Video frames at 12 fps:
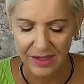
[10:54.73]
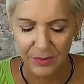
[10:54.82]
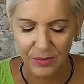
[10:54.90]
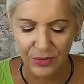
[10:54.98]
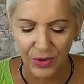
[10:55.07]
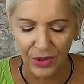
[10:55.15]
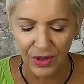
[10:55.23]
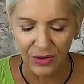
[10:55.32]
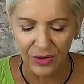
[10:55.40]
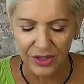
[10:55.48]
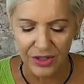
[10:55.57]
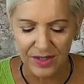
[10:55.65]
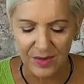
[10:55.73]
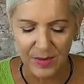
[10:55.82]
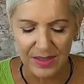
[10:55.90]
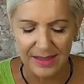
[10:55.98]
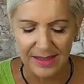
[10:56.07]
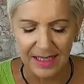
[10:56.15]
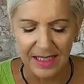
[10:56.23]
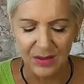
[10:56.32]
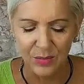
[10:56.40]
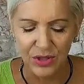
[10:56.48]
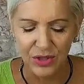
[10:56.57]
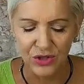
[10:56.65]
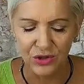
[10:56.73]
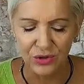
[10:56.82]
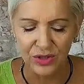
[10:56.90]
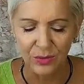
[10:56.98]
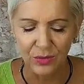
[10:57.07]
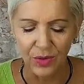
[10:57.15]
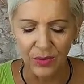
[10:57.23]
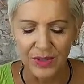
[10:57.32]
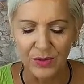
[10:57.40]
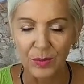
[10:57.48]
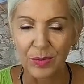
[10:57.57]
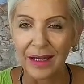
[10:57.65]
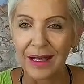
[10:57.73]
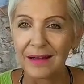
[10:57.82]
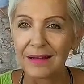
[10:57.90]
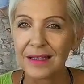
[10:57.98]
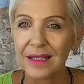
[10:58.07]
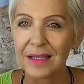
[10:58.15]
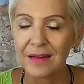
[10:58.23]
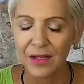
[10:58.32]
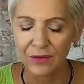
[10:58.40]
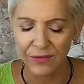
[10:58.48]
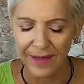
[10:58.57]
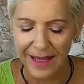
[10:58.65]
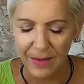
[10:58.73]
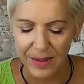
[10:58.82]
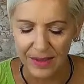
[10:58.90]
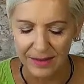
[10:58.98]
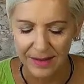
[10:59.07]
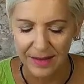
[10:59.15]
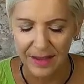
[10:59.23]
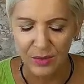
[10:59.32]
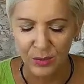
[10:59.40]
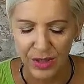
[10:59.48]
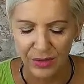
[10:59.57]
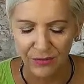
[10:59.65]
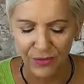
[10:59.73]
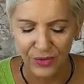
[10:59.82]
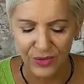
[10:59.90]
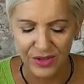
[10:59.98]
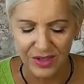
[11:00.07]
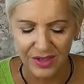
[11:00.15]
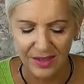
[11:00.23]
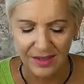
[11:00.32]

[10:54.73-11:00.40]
It will no longer just be a seed, but a shoot that will grow into a plant that can then flower and bear fruit.